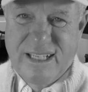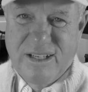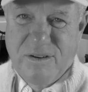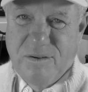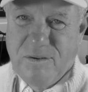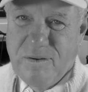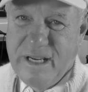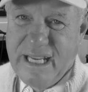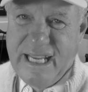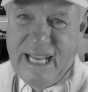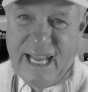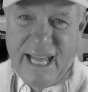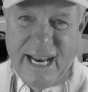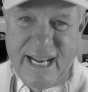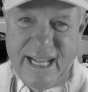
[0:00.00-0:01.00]
We
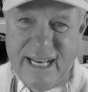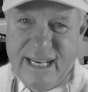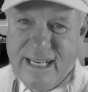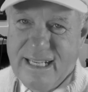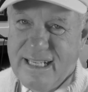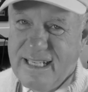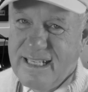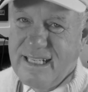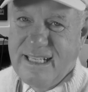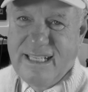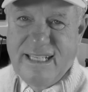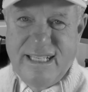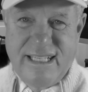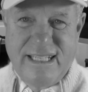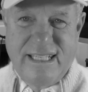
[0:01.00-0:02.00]
get it.
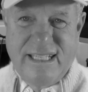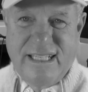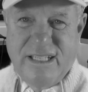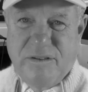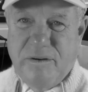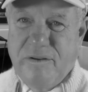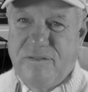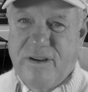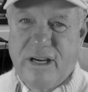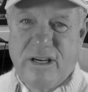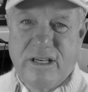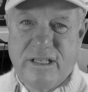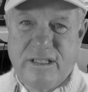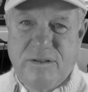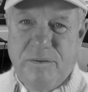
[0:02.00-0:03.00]
We
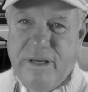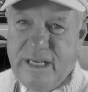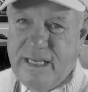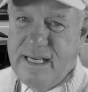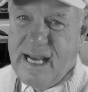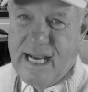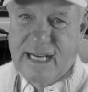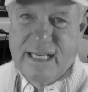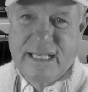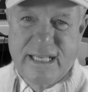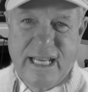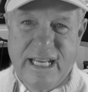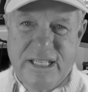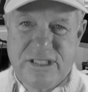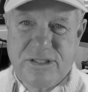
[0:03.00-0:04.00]
figured we'd knock on
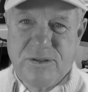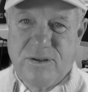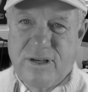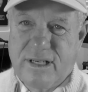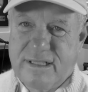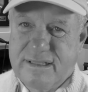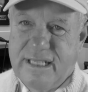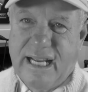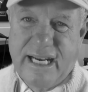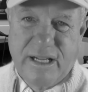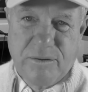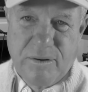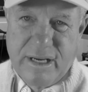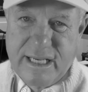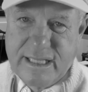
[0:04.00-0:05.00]
Kate's door
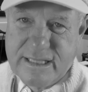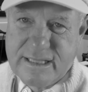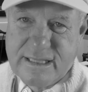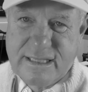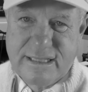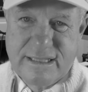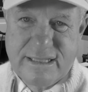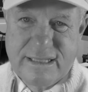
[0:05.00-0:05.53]
anyways.